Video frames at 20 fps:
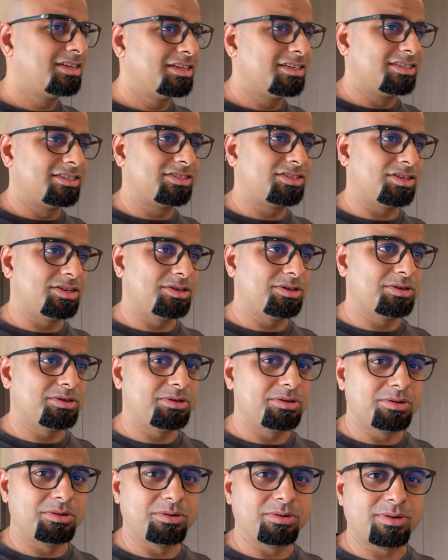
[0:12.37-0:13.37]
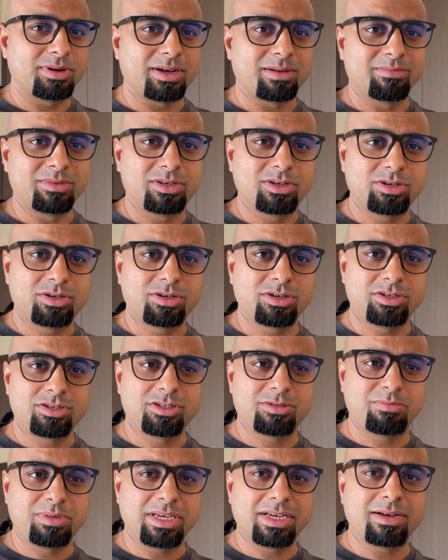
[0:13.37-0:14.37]
So I'm going to
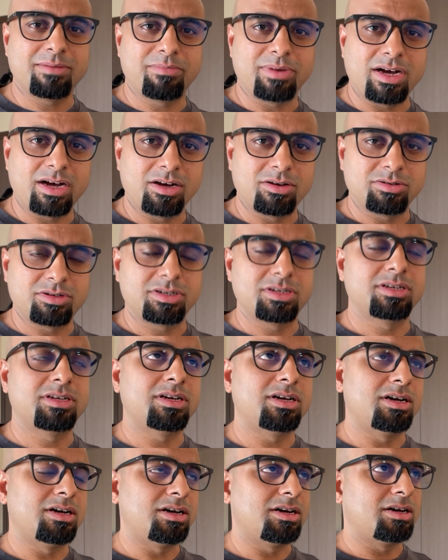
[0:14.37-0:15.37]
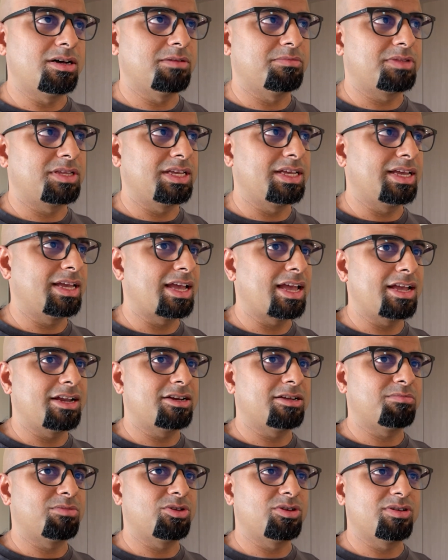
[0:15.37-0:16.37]
speak about the
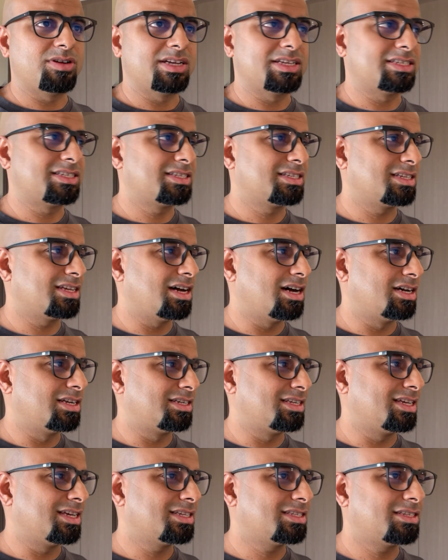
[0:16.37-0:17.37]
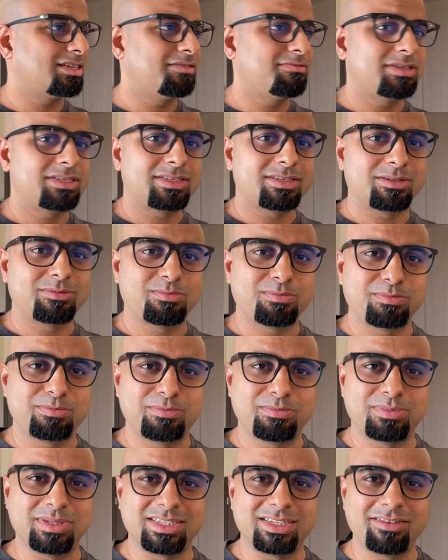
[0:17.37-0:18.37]
AWS RDS service,
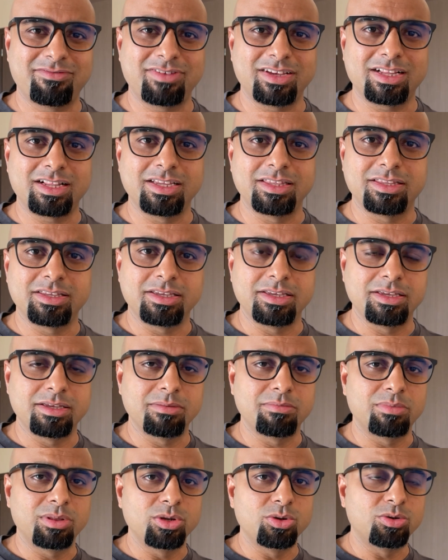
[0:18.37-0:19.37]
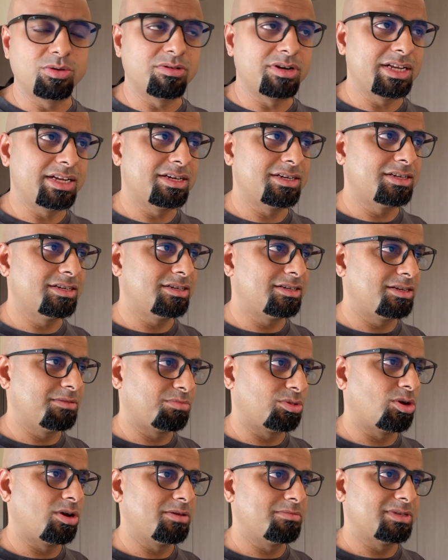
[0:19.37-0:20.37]
specifically the blue-green
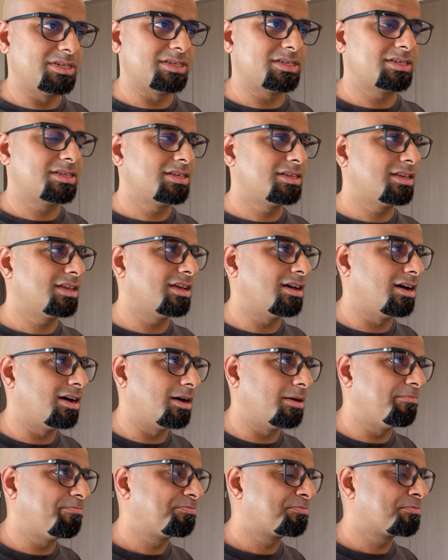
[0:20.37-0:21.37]
deployment. Um,